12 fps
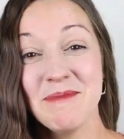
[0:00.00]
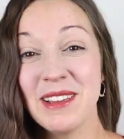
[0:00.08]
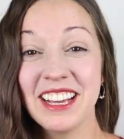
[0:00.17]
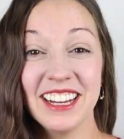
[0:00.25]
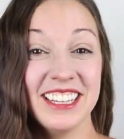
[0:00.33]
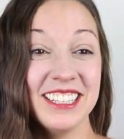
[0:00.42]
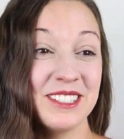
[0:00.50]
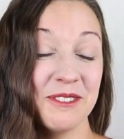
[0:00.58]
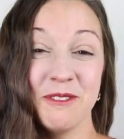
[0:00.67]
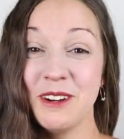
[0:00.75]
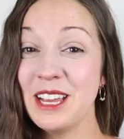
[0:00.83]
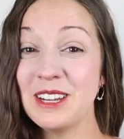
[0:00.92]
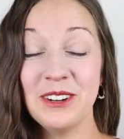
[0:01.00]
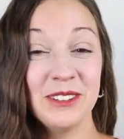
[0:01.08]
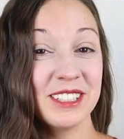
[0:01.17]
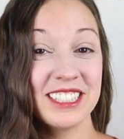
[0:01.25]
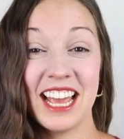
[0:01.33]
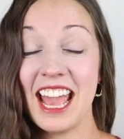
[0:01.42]
because we
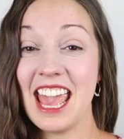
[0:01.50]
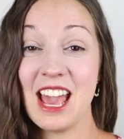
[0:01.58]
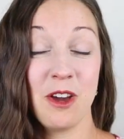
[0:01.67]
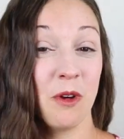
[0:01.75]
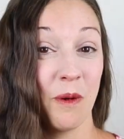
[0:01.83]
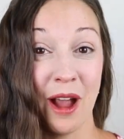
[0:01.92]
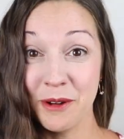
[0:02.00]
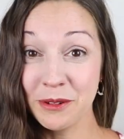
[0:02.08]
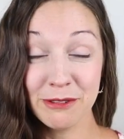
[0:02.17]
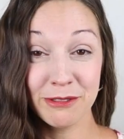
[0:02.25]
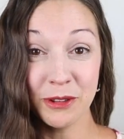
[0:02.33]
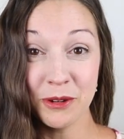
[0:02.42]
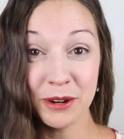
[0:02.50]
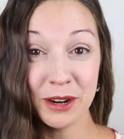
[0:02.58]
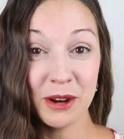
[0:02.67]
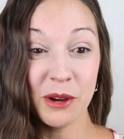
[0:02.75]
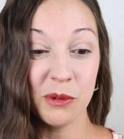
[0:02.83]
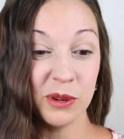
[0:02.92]
don't say ground
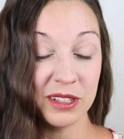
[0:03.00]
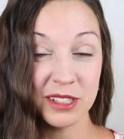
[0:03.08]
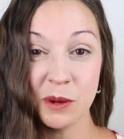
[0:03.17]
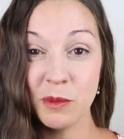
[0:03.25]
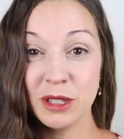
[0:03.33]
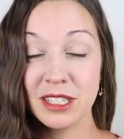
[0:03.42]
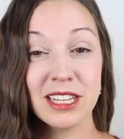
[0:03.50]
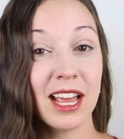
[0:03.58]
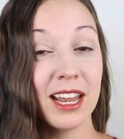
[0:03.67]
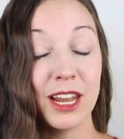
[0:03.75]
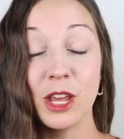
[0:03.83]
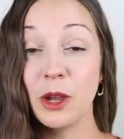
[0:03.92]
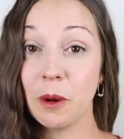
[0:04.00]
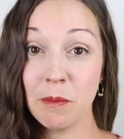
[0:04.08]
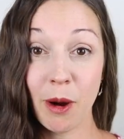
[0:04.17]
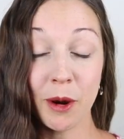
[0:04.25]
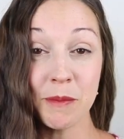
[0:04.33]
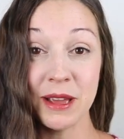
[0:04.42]
floor. When someone said your
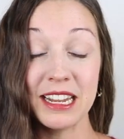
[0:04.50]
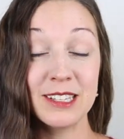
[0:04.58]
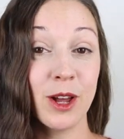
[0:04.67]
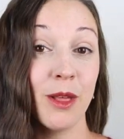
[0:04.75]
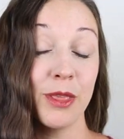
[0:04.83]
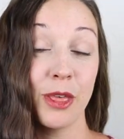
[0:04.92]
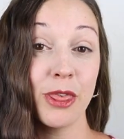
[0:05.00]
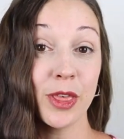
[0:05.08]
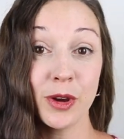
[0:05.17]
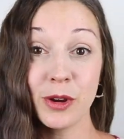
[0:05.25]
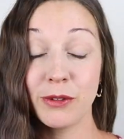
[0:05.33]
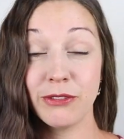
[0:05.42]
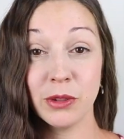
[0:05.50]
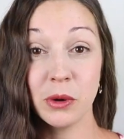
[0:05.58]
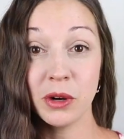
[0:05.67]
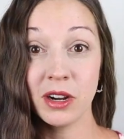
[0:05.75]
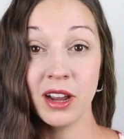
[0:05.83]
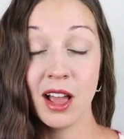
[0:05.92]
apartment is on the third
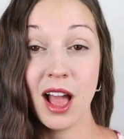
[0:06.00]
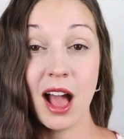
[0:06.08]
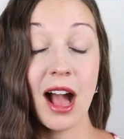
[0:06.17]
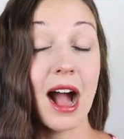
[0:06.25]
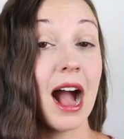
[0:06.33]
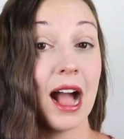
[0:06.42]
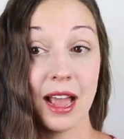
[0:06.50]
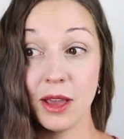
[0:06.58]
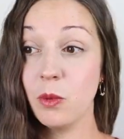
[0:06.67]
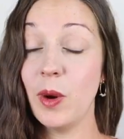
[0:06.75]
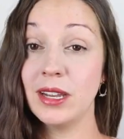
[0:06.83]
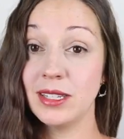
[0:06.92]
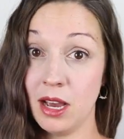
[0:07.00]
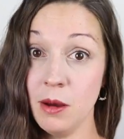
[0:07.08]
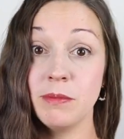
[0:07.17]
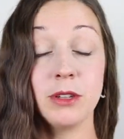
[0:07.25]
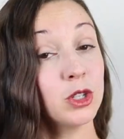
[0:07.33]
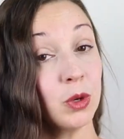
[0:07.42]
floor, I went
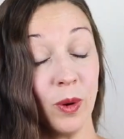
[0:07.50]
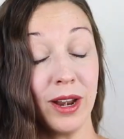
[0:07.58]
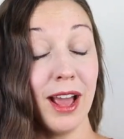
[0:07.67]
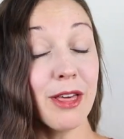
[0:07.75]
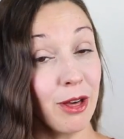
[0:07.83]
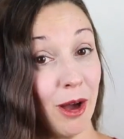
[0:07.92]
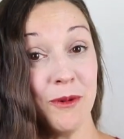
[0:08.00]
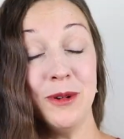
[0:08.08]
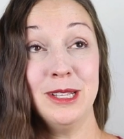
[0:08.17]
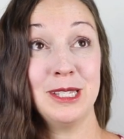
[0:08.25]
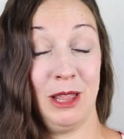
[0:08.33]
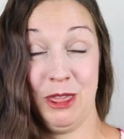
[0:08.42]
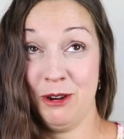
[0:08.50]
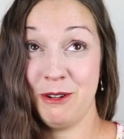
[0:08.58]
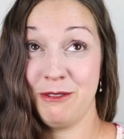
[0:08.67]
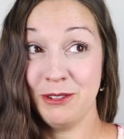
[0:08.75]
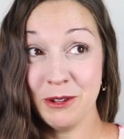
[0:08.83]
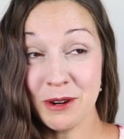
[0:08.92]
up to what I thought was the
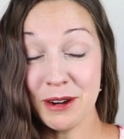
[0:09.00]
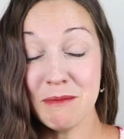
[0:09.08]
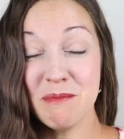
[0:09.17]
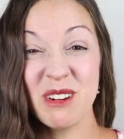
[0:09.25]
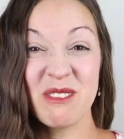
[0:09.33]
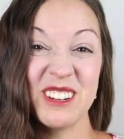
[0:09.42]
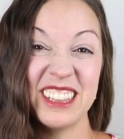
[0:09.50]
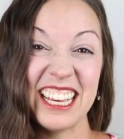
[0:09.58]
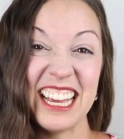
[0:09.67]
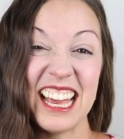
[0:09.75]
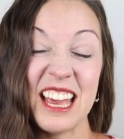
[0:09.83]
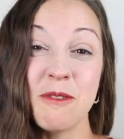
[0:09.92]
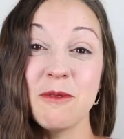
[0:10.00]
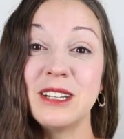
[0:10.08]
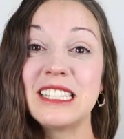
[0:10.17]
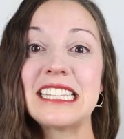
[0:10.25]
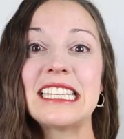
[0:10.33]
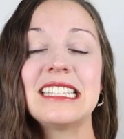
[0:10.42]
third floor, but really it
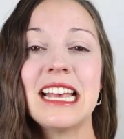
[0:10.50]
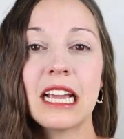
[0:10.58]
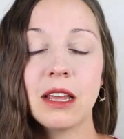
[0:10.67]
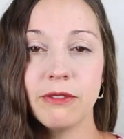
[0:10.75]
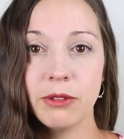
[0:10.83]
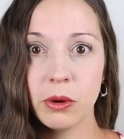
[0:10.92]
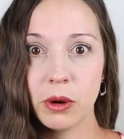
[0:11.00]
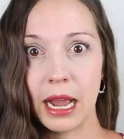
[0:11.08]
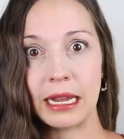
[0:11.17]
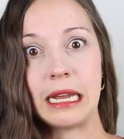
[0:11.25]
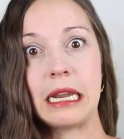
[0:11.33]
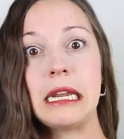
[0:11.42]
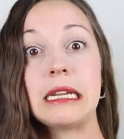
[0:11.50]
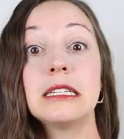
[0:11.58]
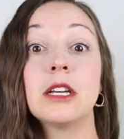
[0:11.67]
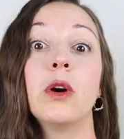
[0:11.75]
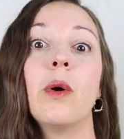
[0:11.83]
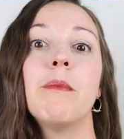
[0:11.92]
was the second floor and I needed
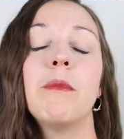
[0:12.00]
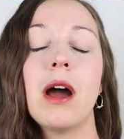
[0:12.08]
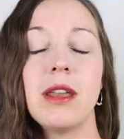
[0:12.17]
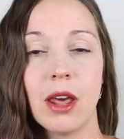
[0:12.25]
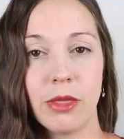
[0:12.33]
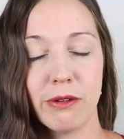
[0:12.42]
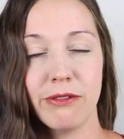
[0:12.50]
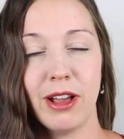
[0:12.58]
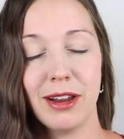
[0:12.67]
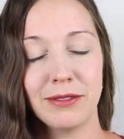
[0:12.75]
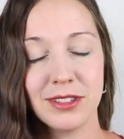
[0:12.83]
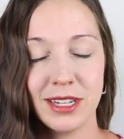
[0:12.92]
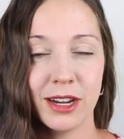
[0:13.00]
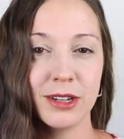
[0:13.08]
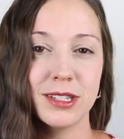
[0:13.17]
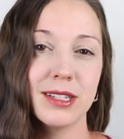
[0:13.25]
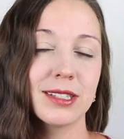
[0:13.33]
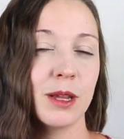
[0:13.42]
to go up another flight of
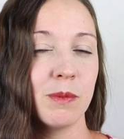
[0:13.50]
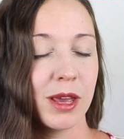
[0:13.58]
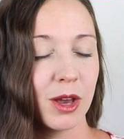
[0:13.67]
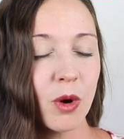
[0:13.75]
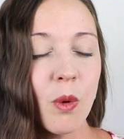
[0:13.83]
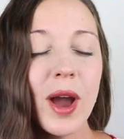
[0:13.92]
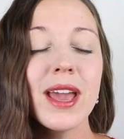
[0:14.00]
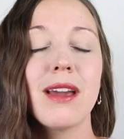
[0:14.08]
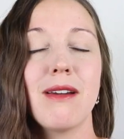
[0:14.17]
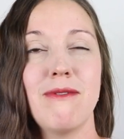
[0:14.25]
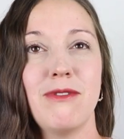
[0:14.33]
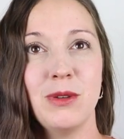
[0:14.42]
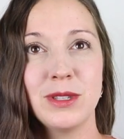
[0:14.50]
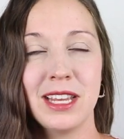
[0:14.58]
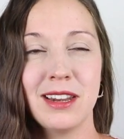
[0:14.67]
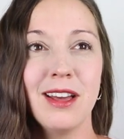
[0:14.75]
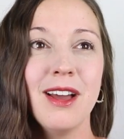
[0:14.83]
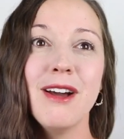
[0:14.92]
stairs. This can be quite
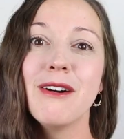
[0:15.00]
confusing